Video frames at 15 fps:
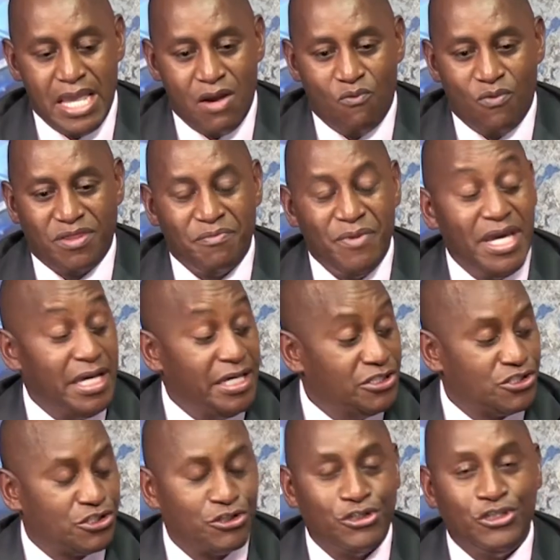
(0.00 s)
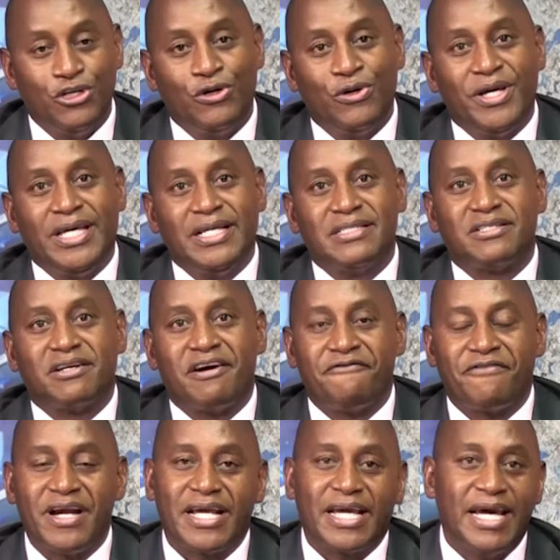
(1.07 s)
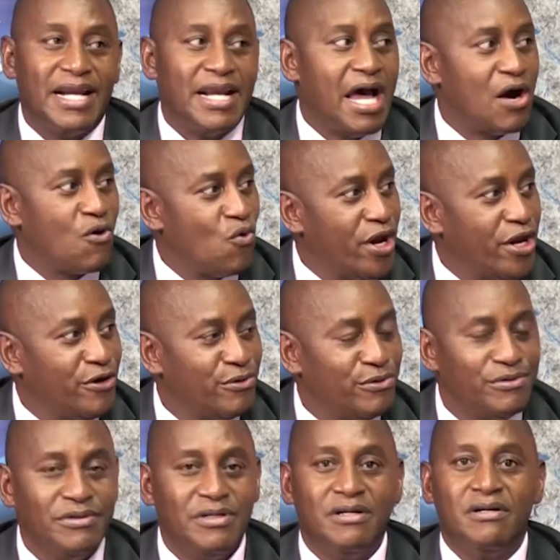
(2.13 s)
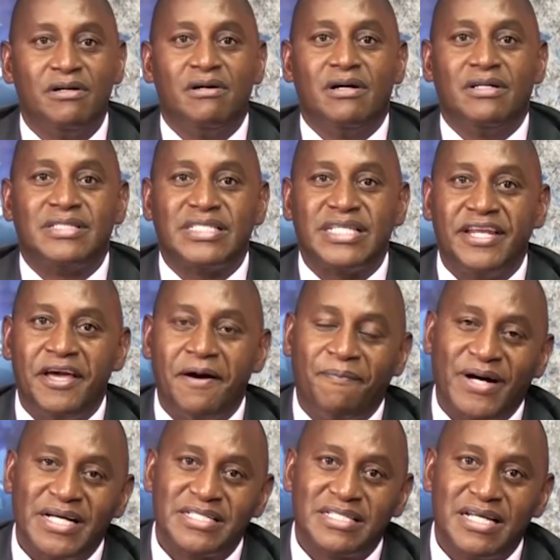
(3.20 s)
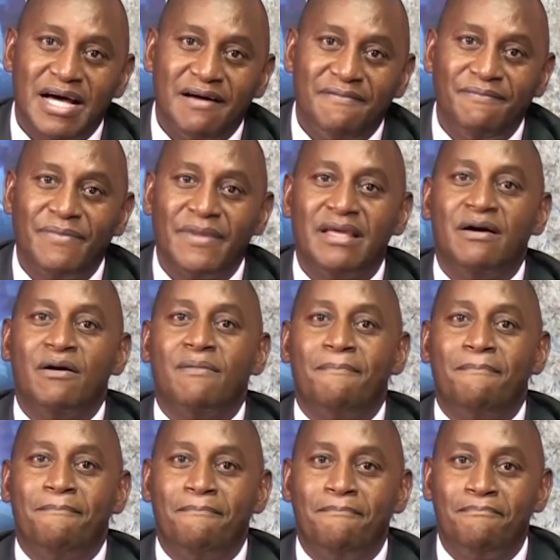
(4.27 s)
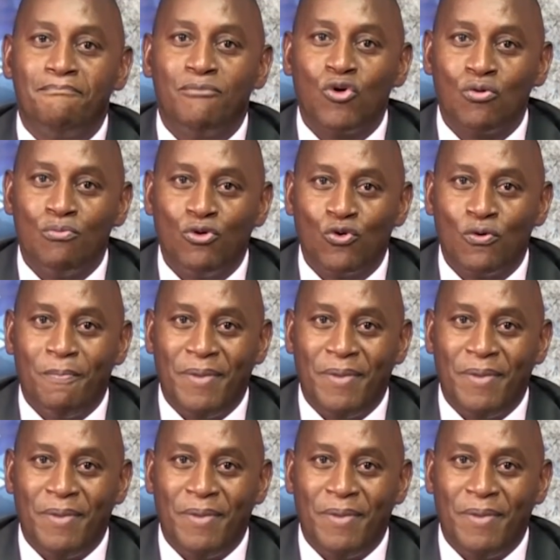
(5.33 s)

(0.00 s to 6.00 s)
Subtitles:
With me in studio is Reverend Ken Akweyu, Senior Pastor, Buruburu